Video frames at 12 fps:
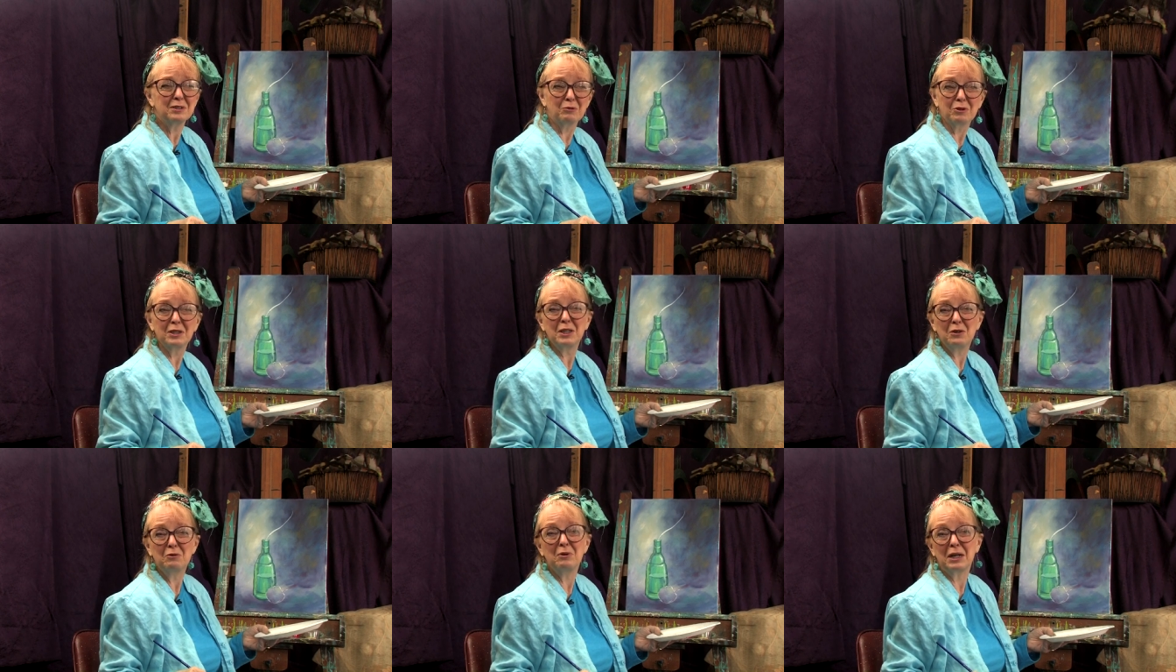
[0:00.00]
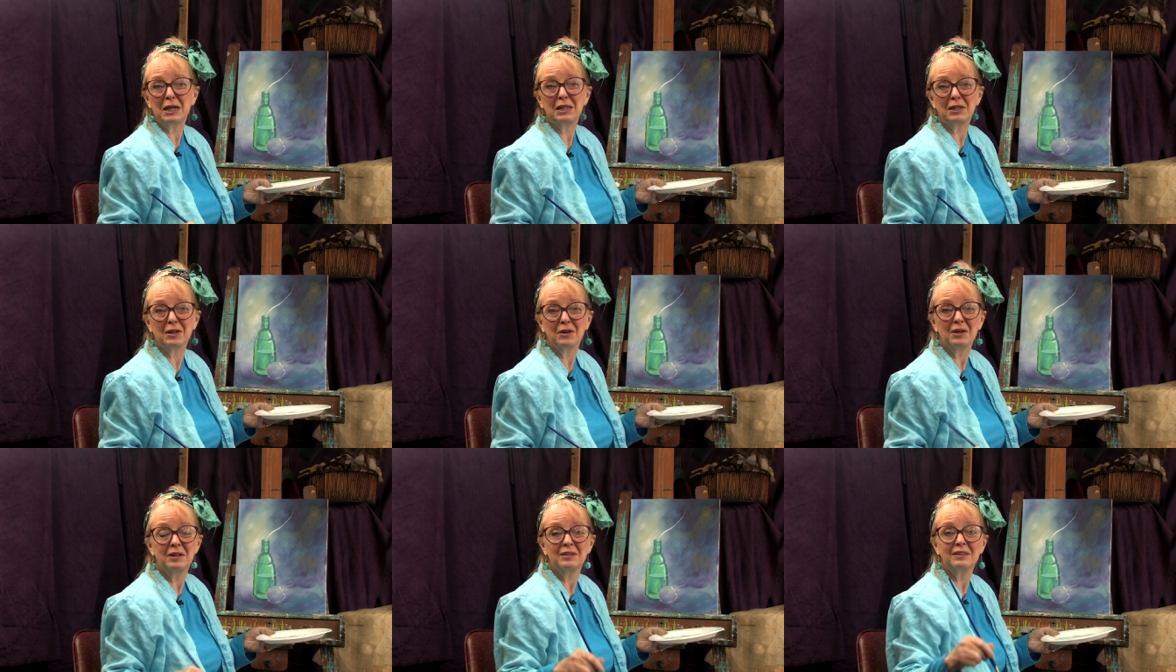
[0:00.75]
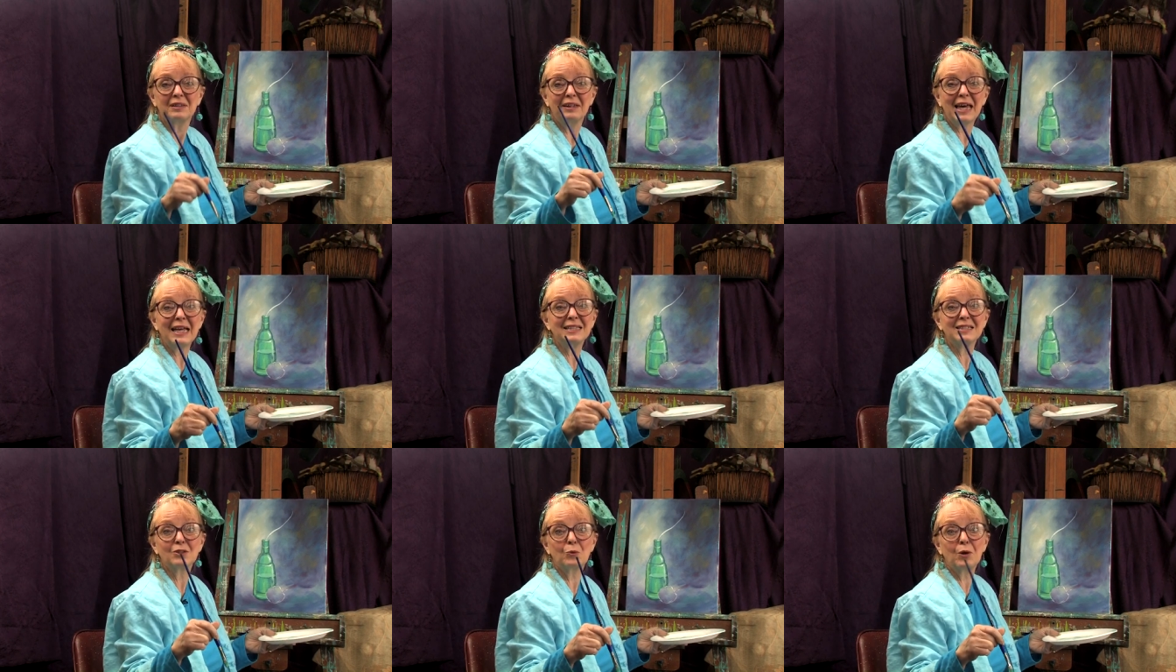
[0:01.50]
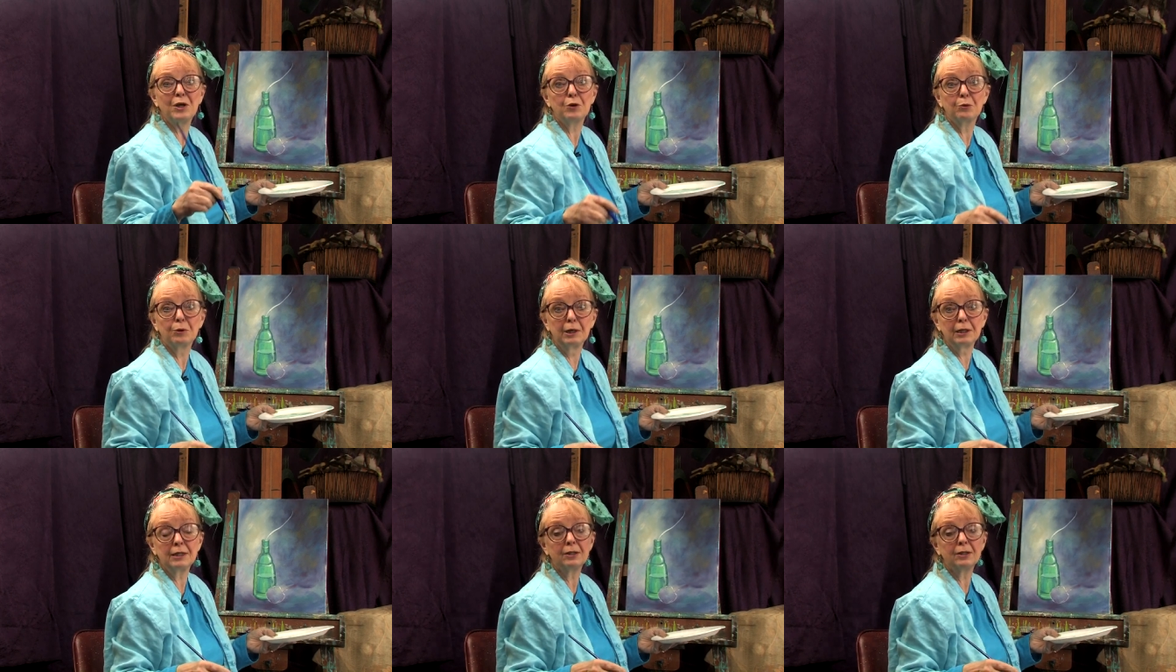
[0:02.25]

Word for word: really going on there? That's the way you really